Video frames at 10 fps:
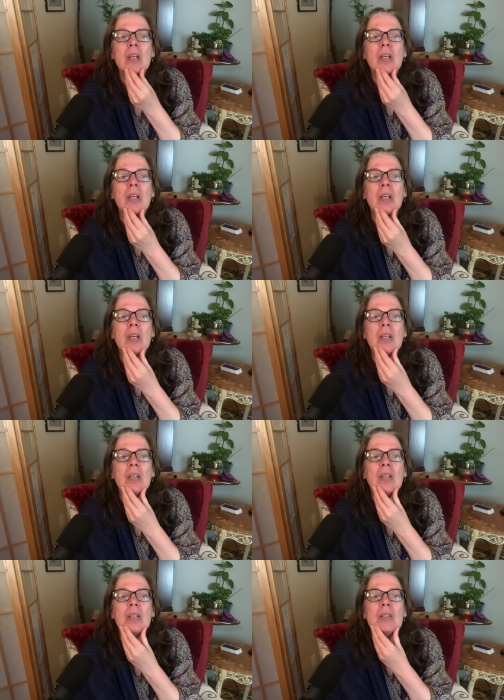
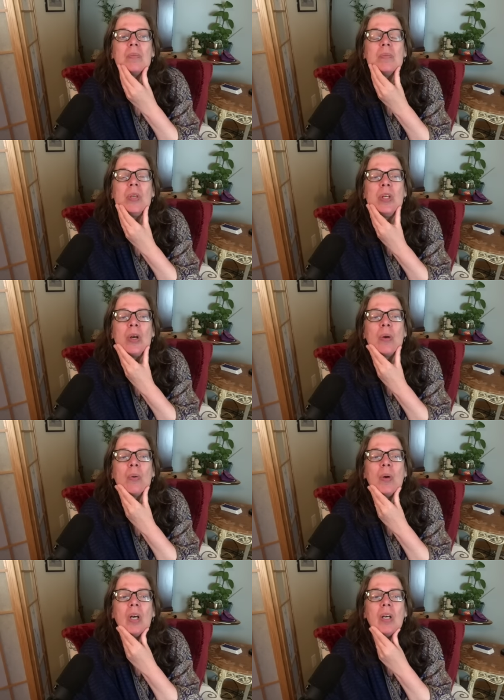uh, you
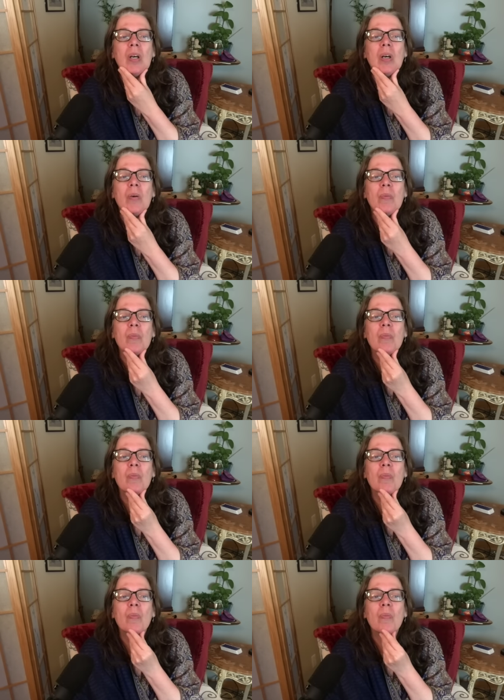know,
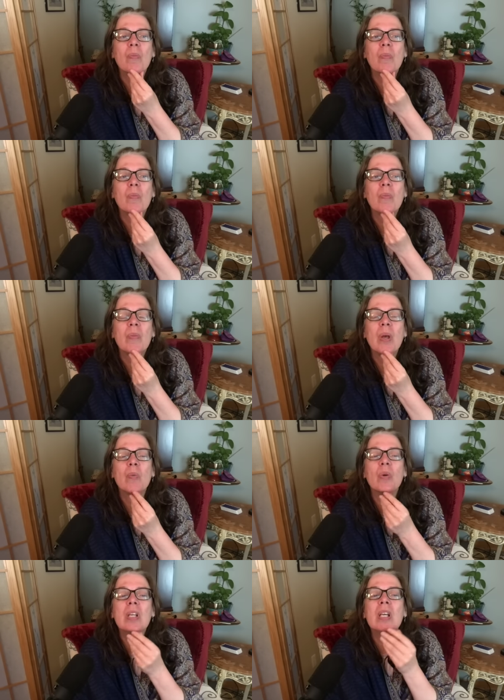uh, that
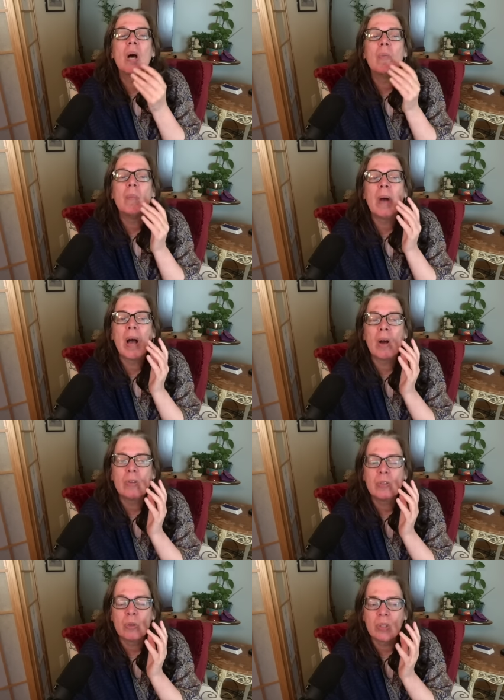really come
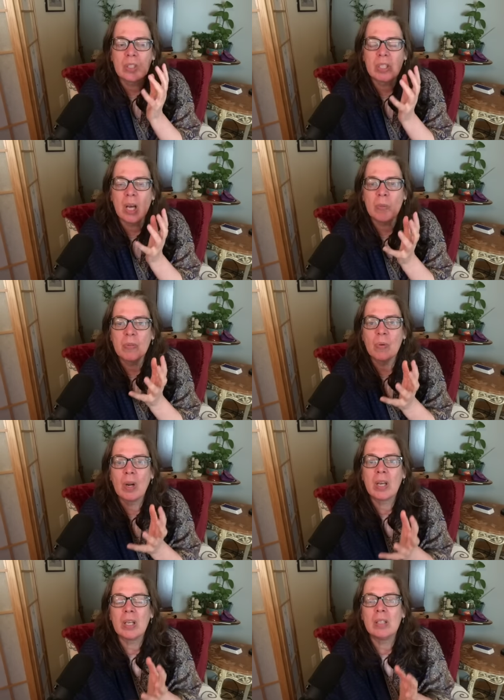about during the time of
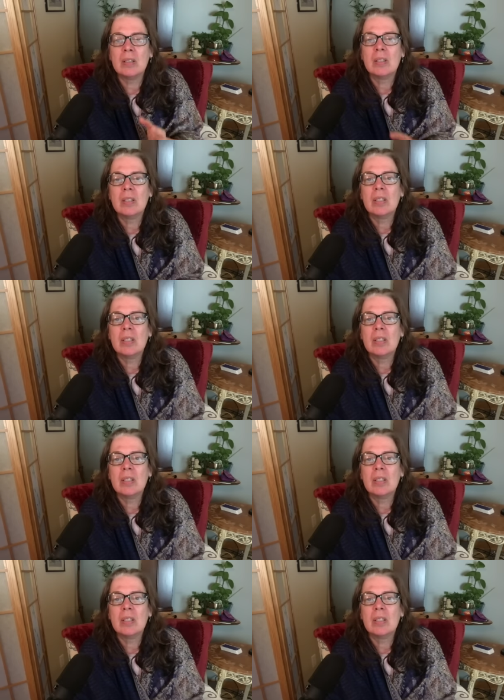Reagan.